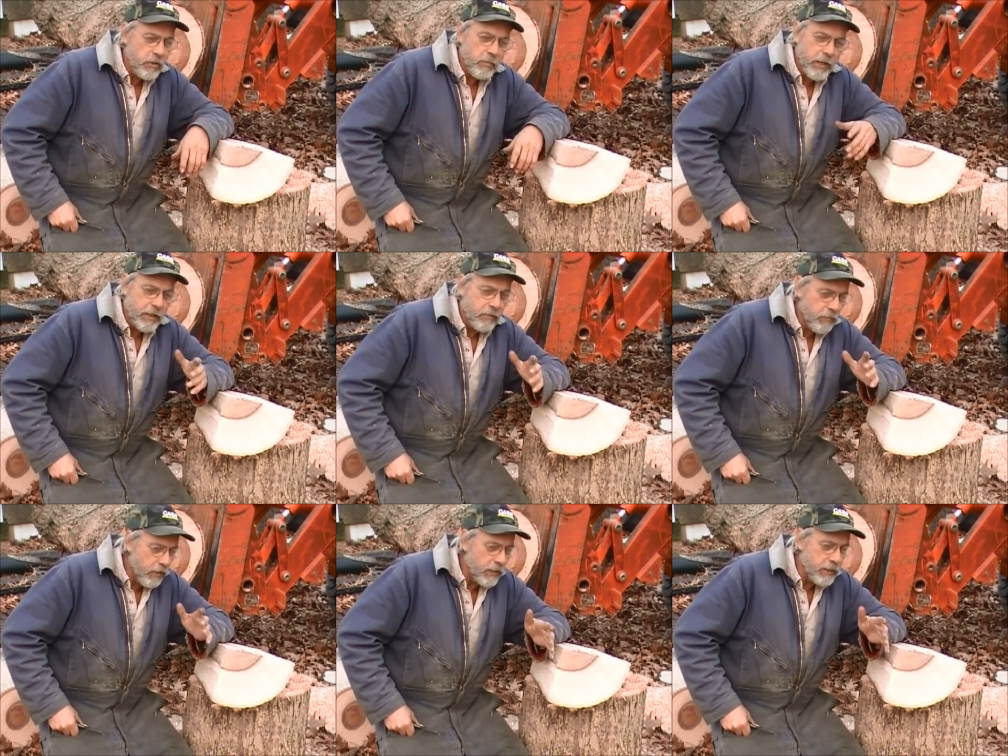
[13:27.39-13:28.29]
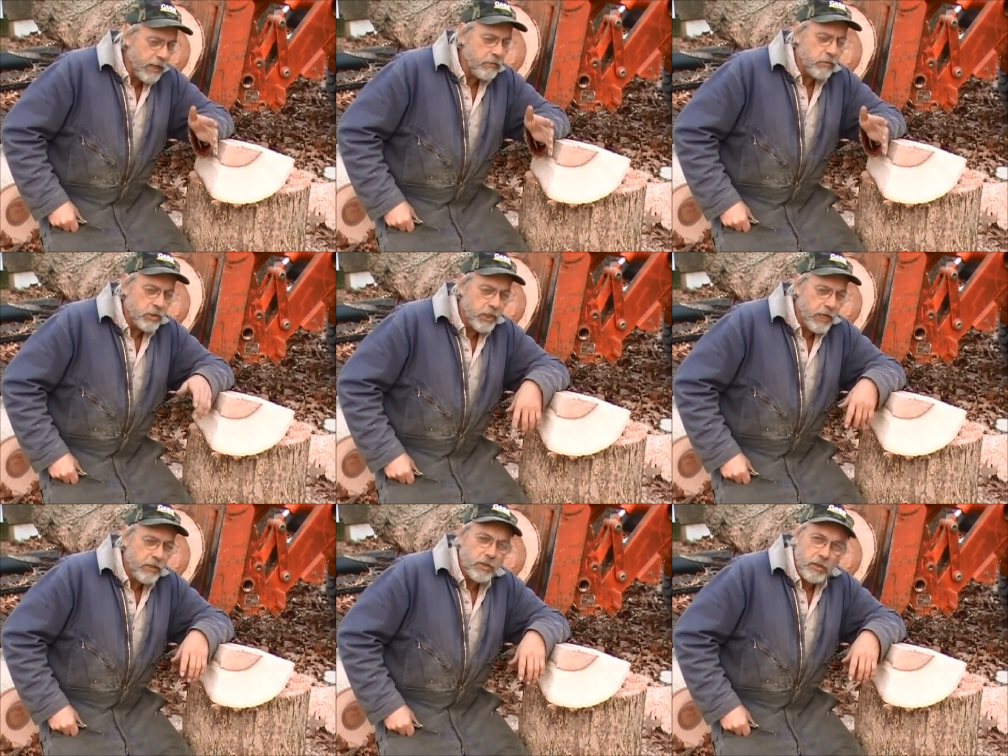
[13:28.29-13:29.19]
You're making it a very dangerous
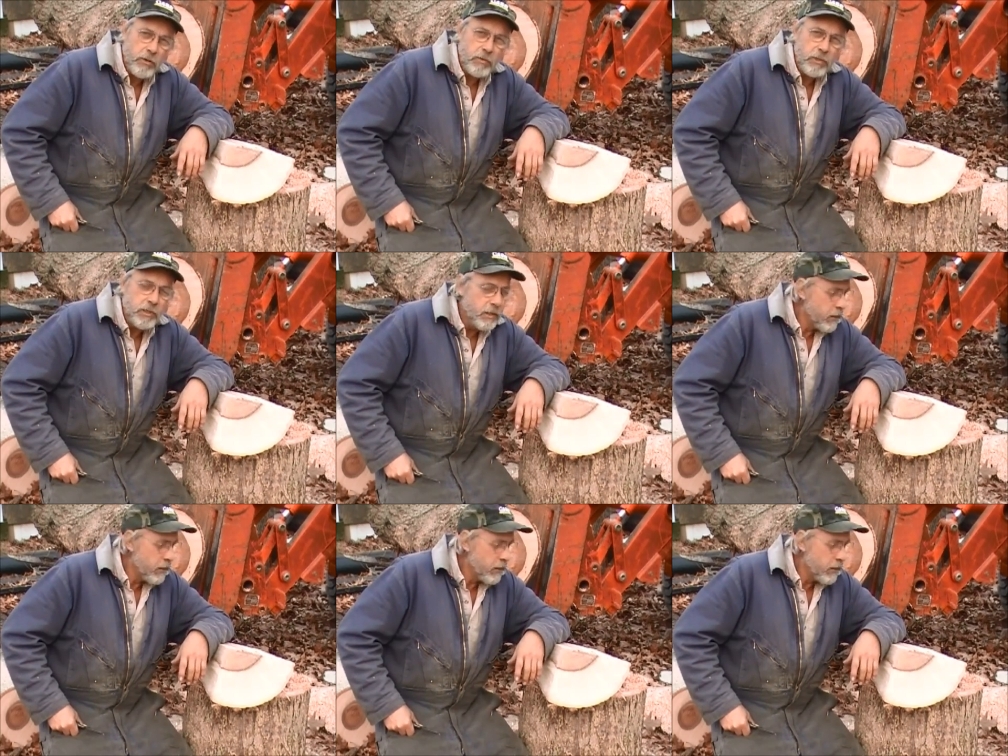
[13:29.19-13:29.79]
chain to use.